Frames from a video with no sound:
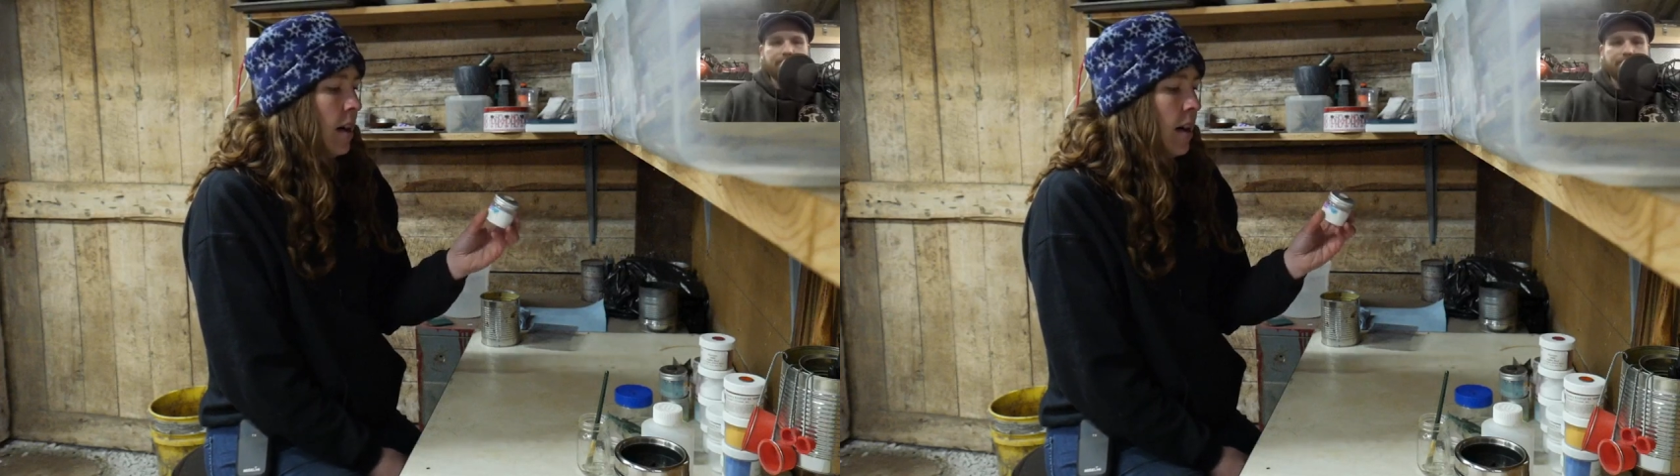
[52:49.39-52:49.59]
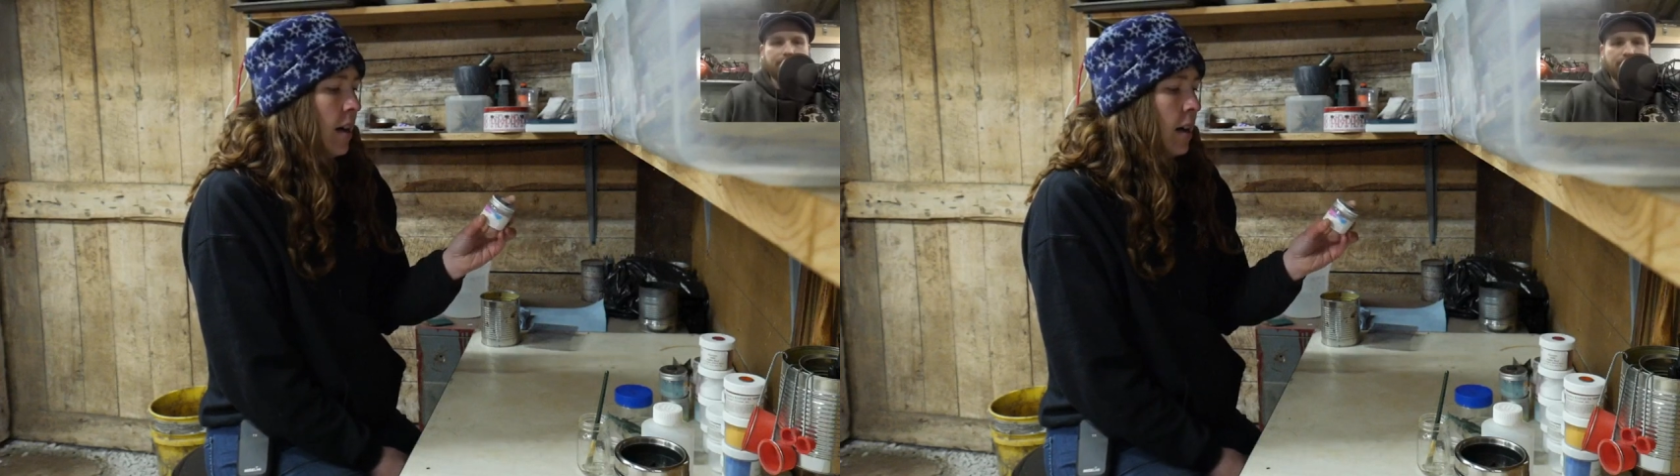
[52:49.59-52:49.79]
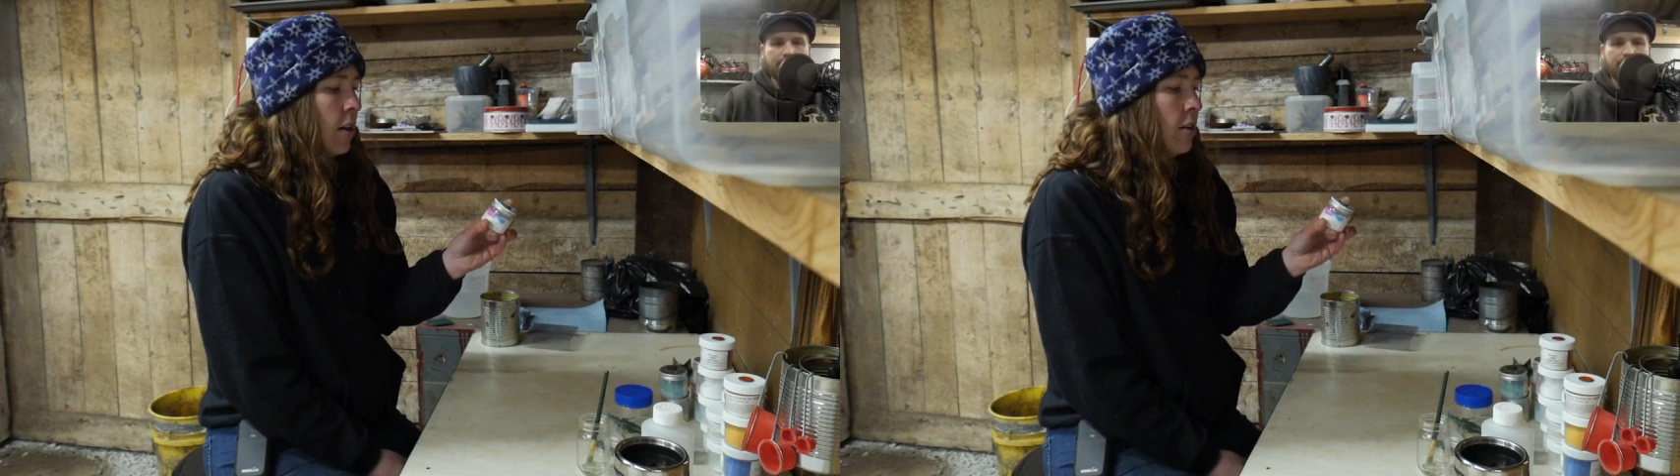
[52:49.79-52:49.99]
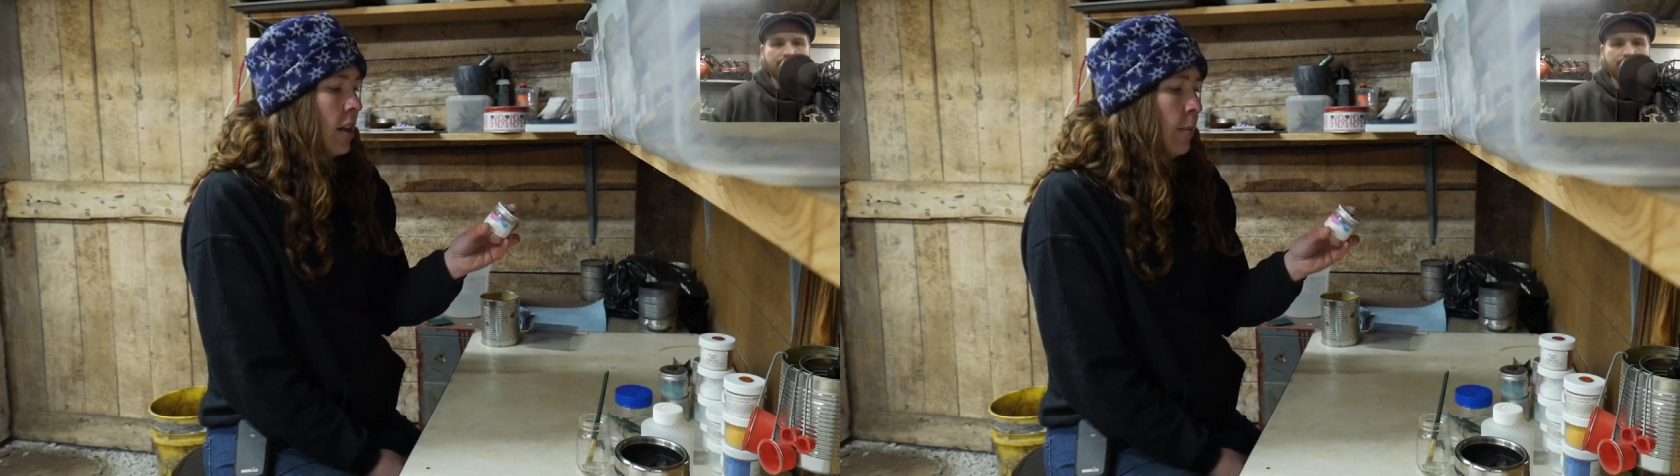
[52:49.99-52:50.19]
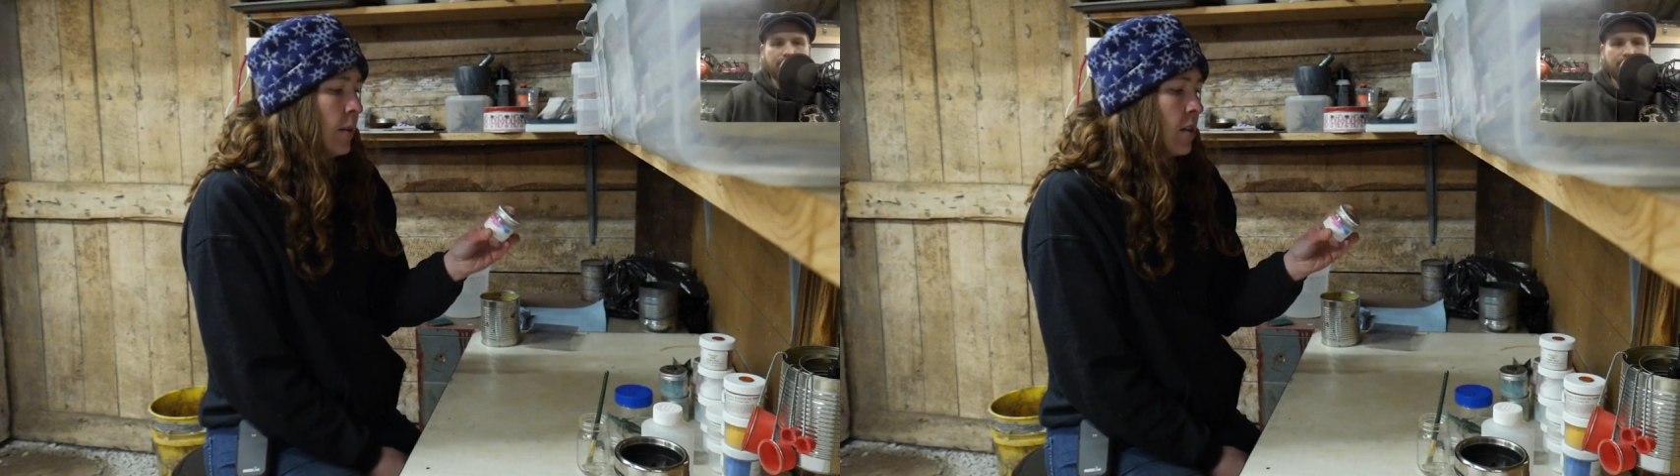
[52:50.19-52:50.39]
Uh, her
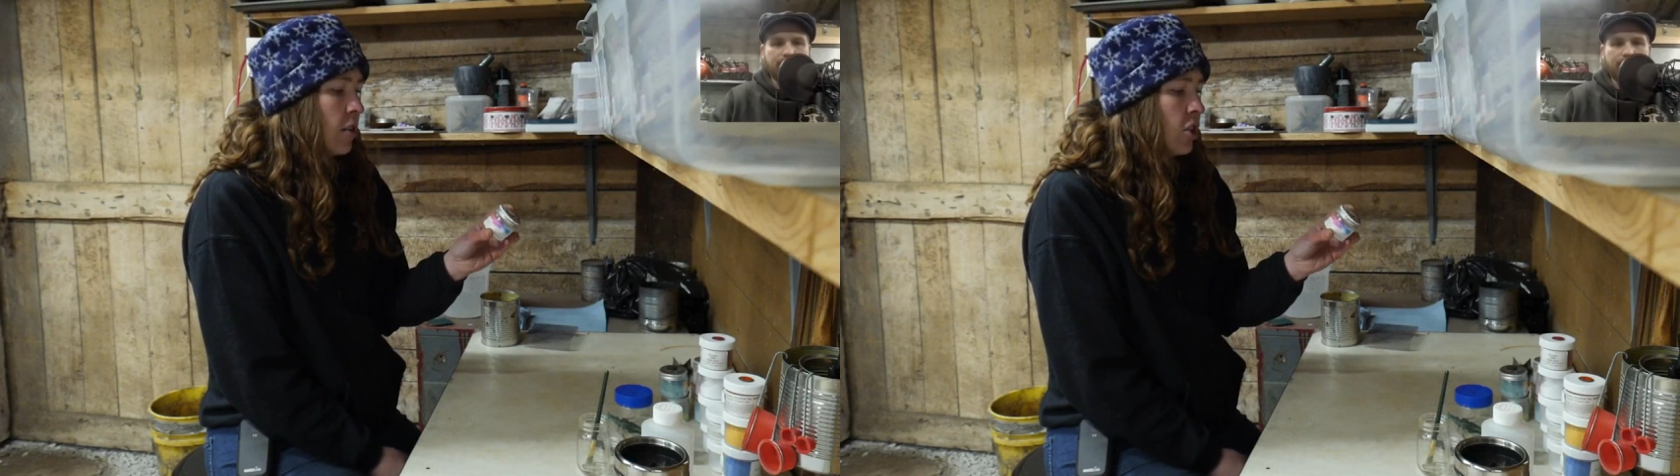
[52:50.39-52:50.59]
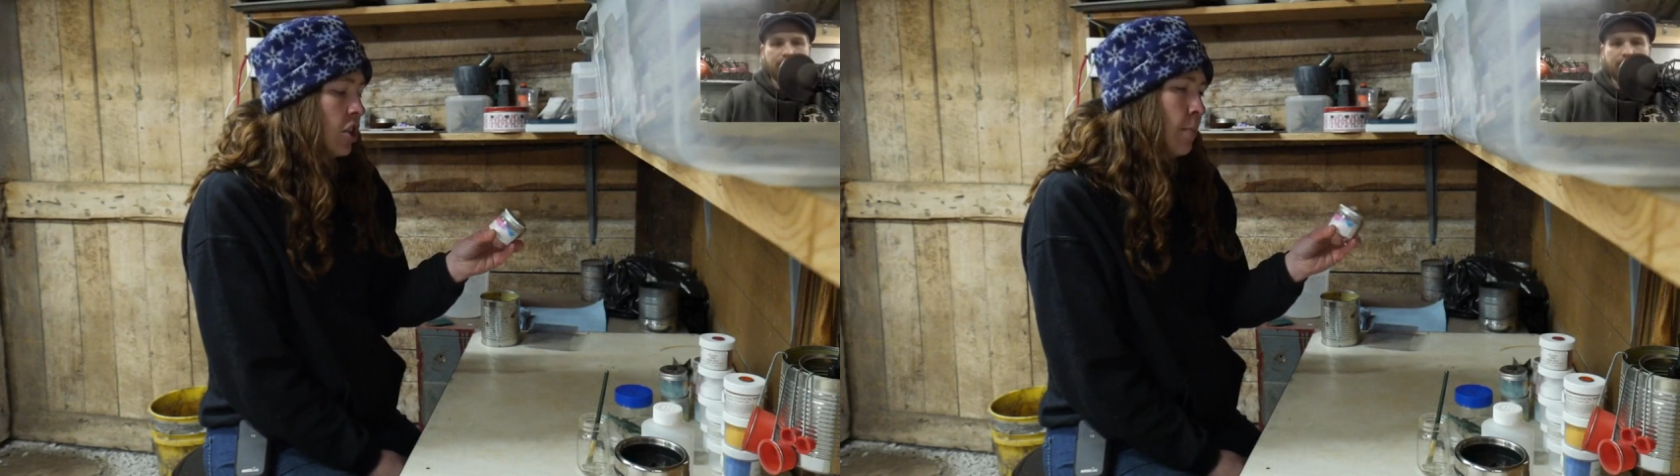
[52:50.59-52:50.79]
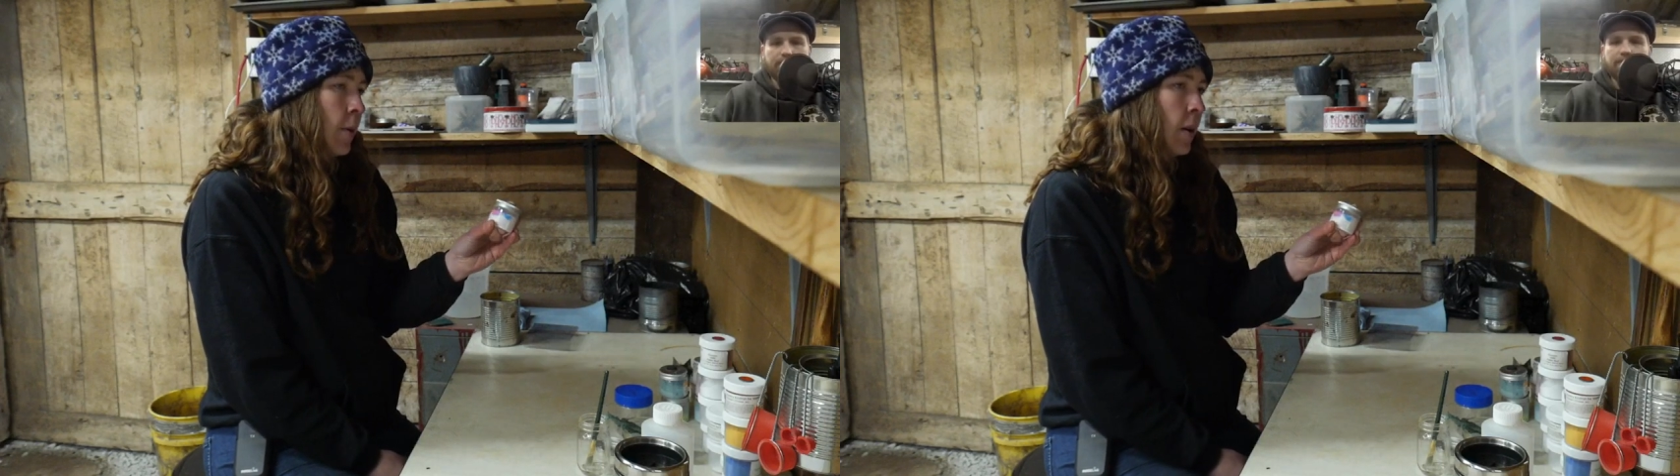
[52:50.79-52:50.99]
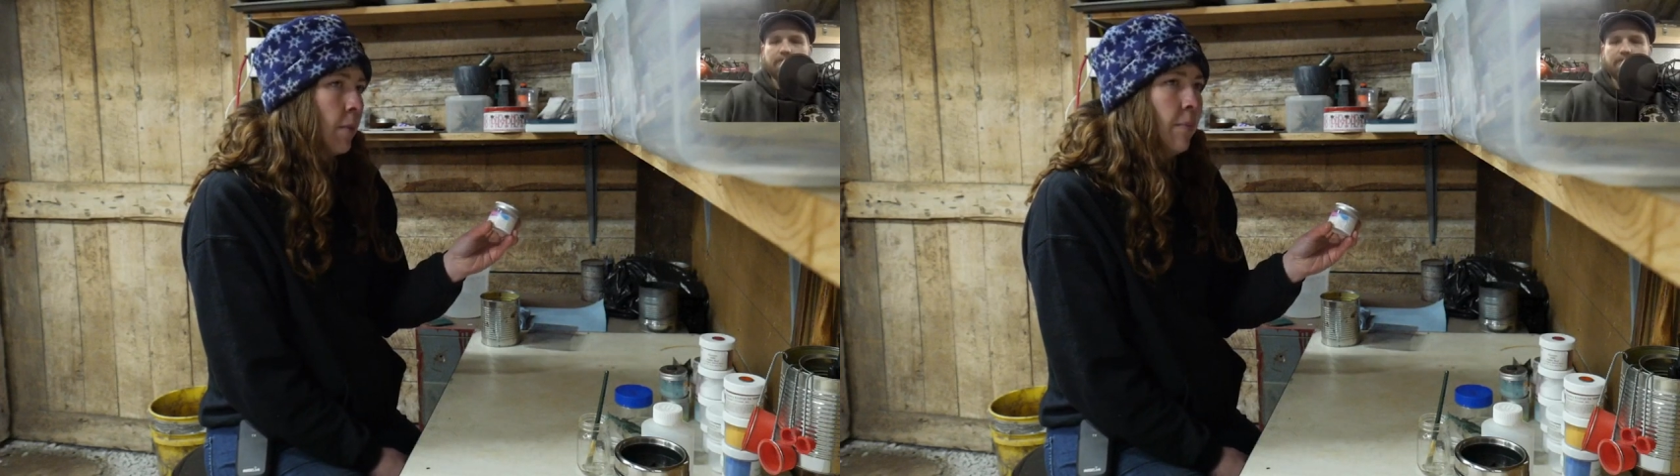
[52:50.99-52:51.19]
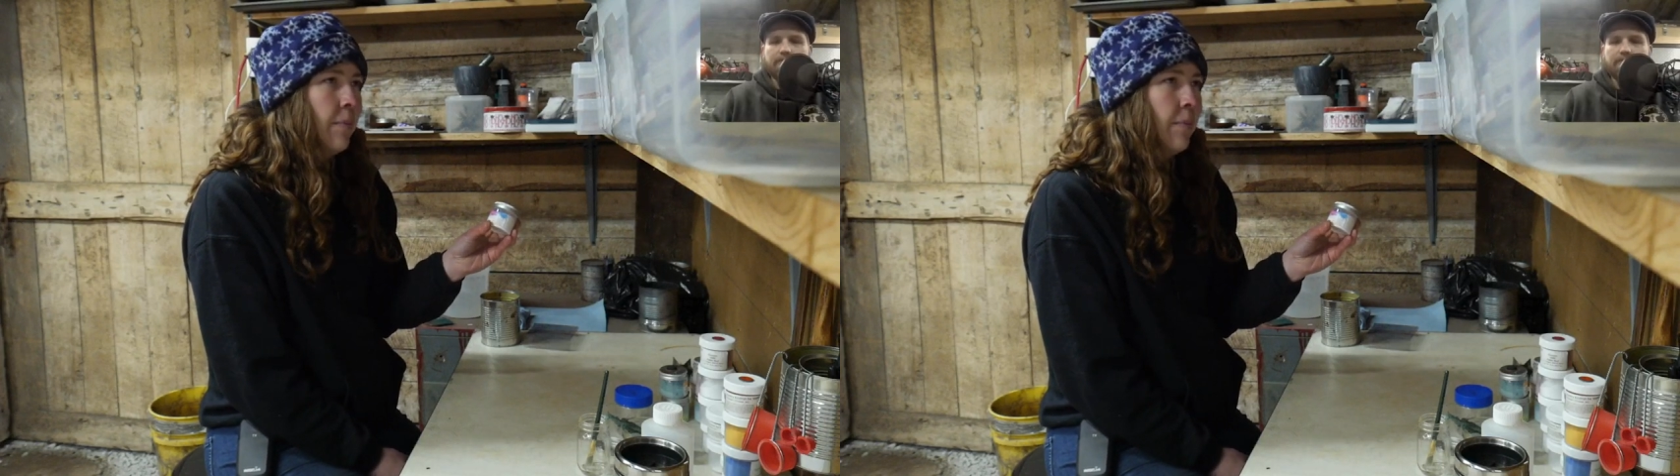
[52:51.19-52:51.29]
enamels are cheaper.